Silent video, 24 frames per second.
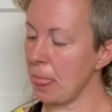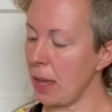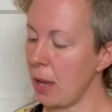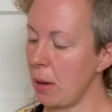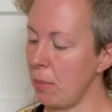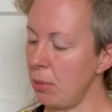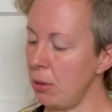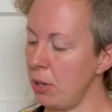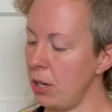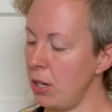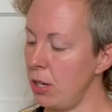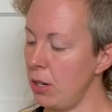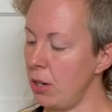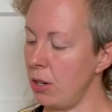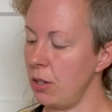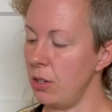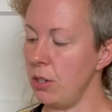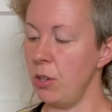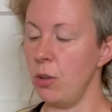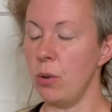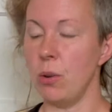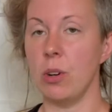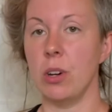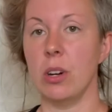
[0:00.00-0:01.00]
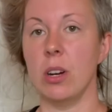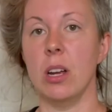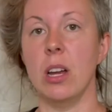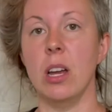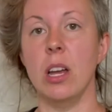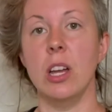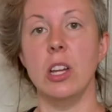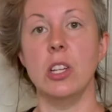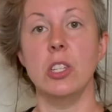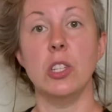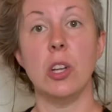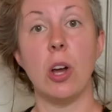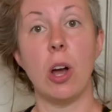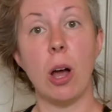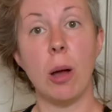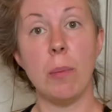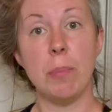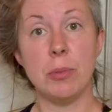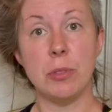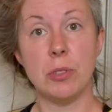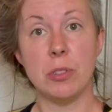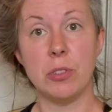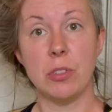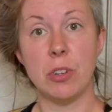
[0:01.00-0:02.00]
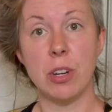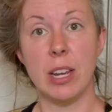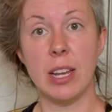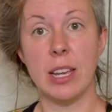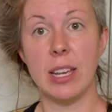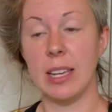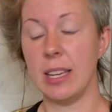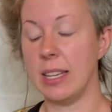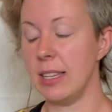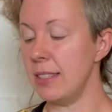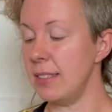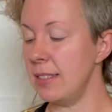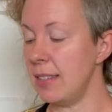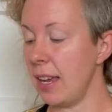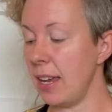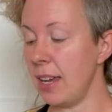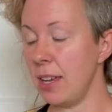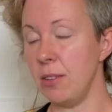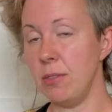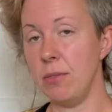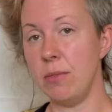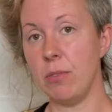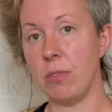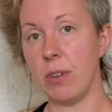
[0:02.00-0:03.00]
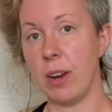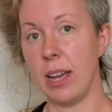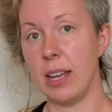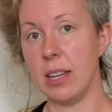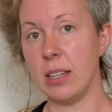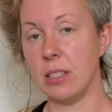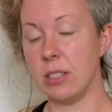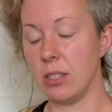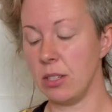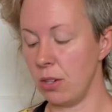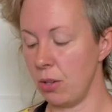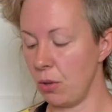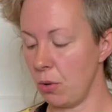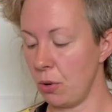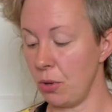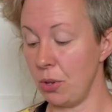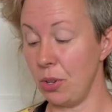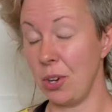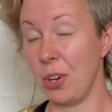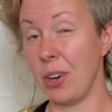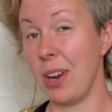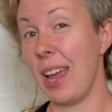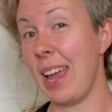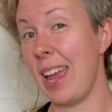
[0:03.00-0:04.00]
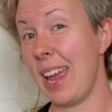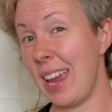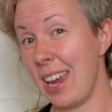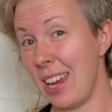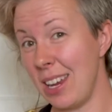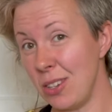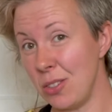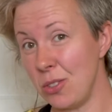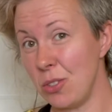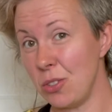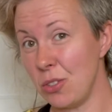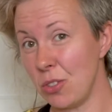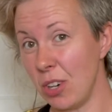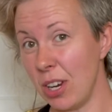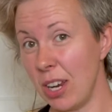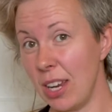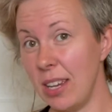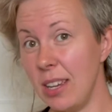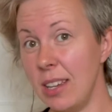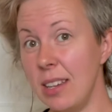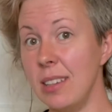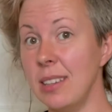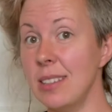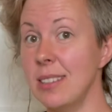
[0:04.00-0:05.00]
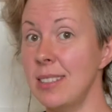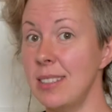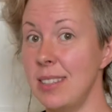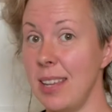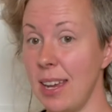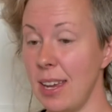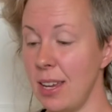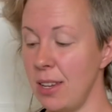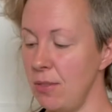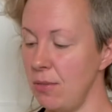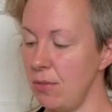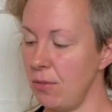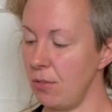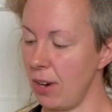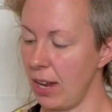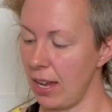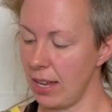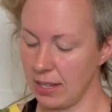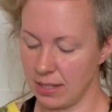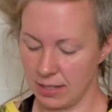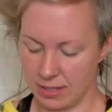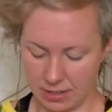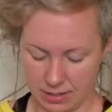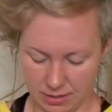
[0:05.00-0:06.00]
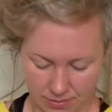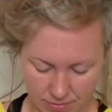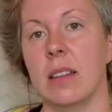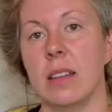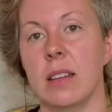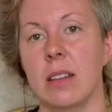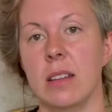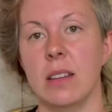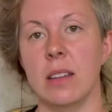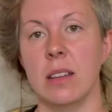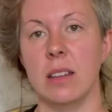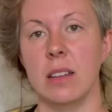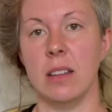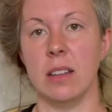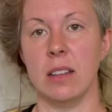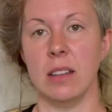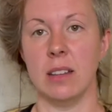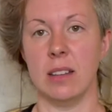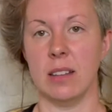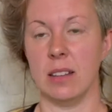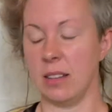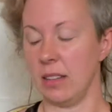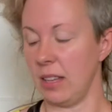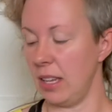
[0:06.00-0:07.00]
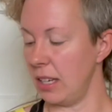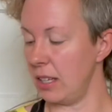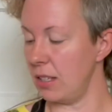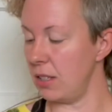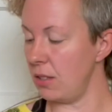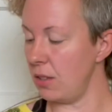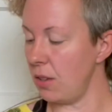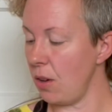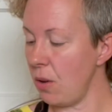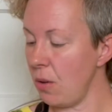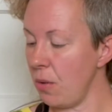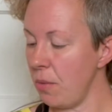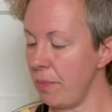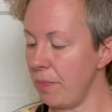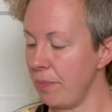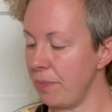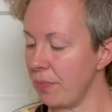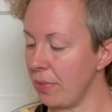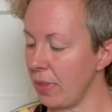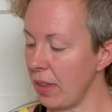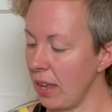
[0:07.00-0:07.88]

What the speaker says: put it on your top string, second fret, or your A string, second fret, like so.